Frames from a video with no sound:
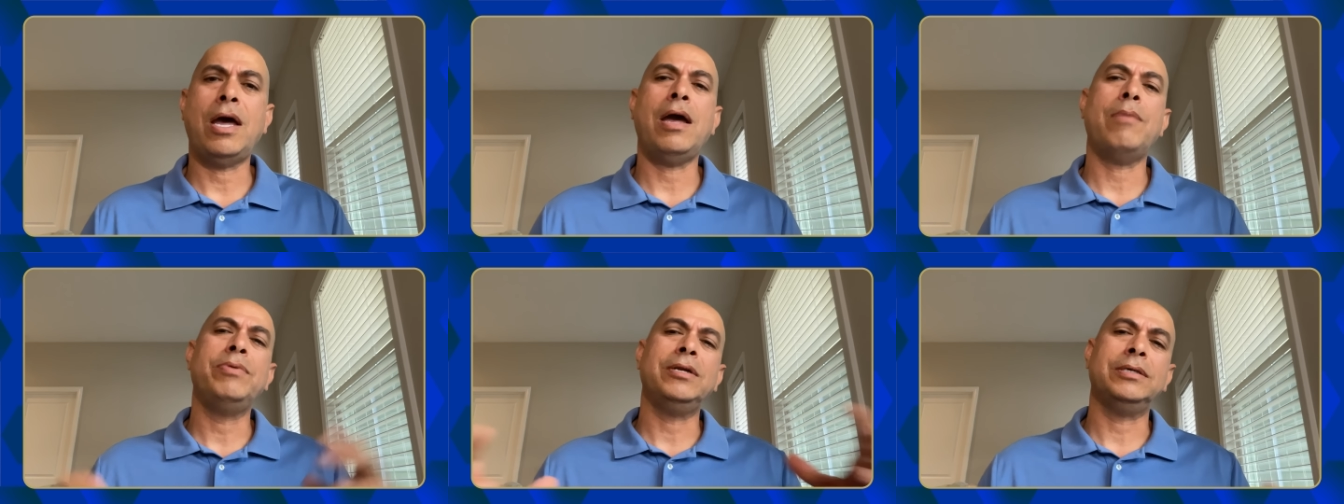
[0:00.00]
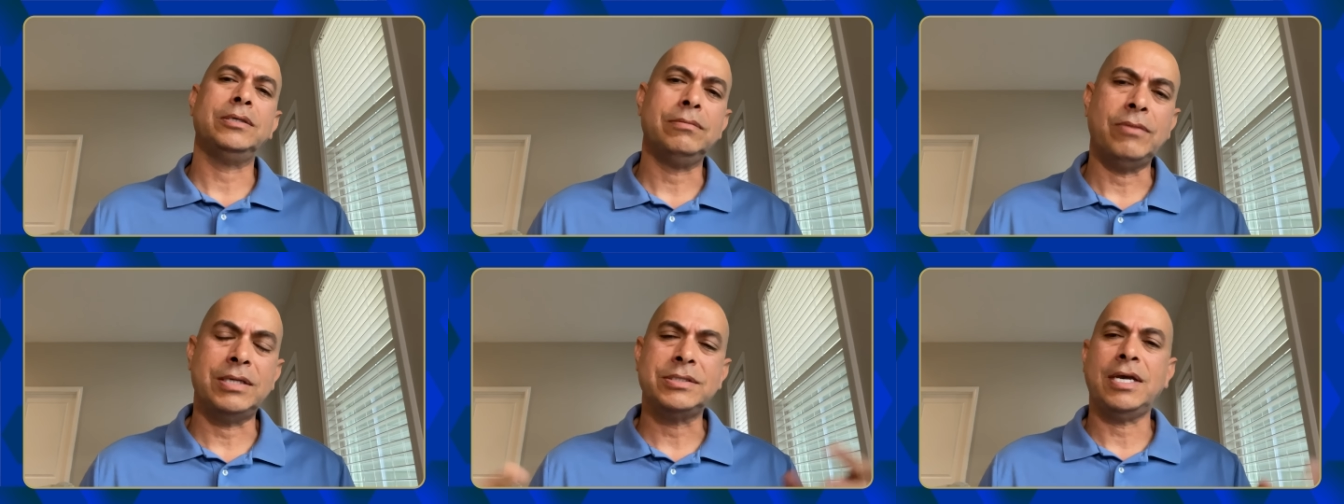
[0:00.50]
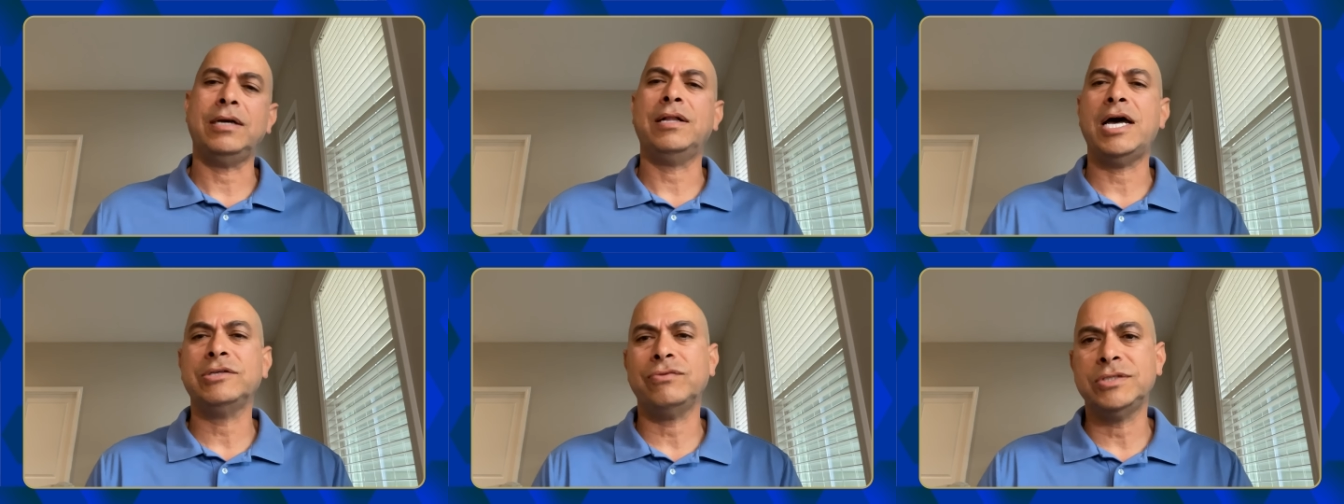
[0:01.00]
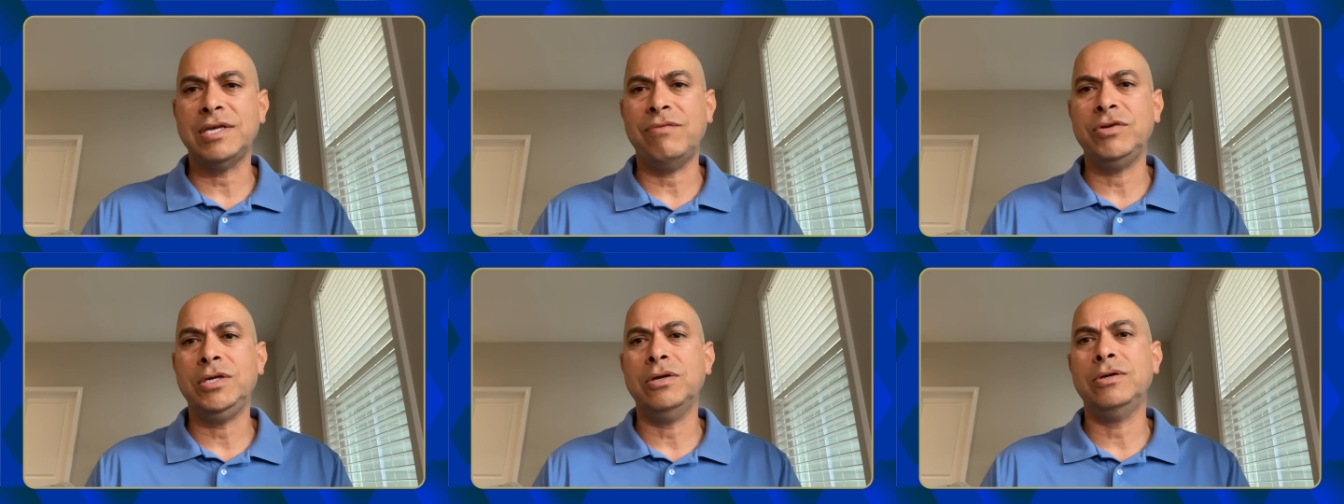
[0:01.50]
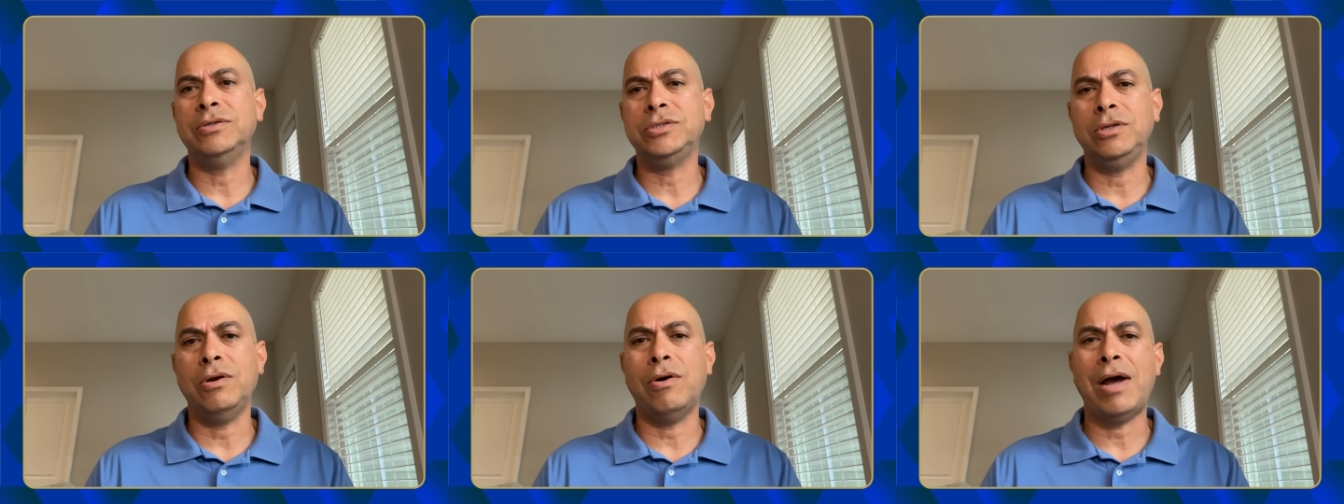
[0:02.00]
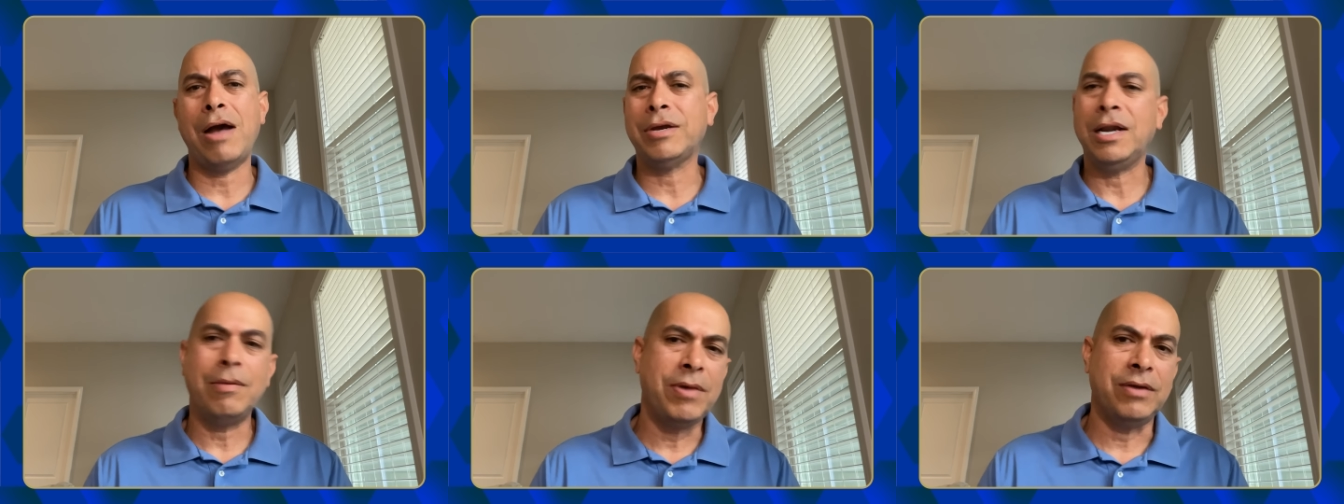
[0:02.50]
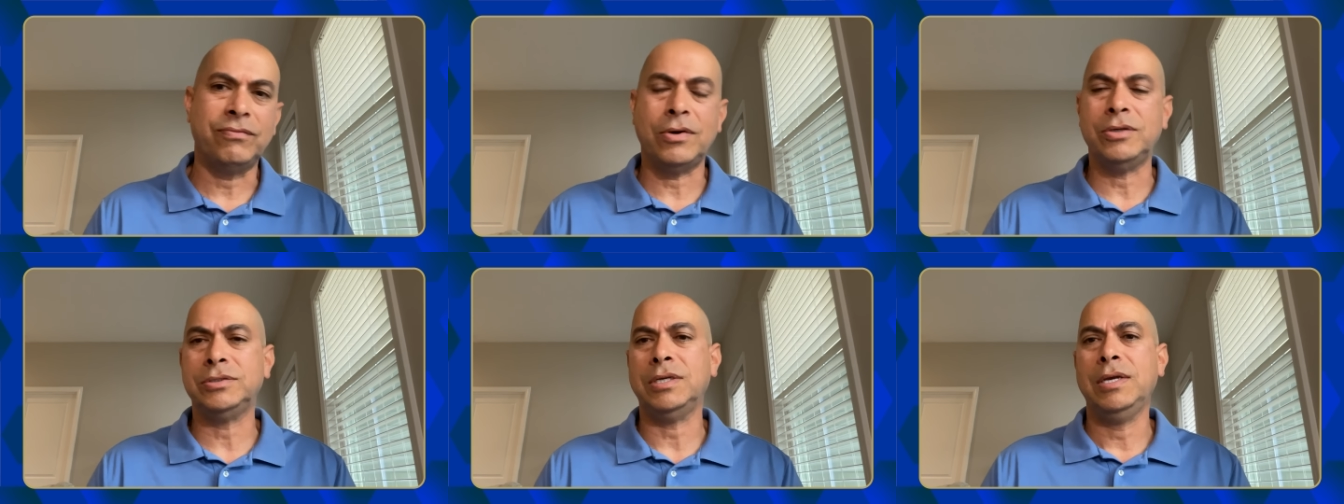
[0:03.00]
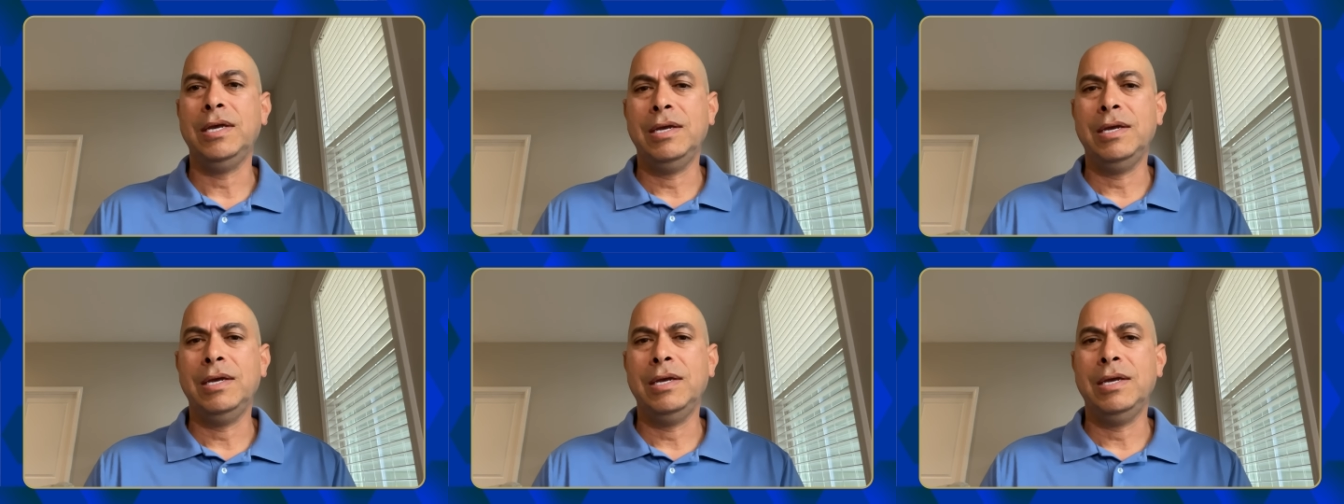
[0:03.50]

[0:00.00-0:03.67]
Hey, I've been a second class for 7 years. You know, how can I make first?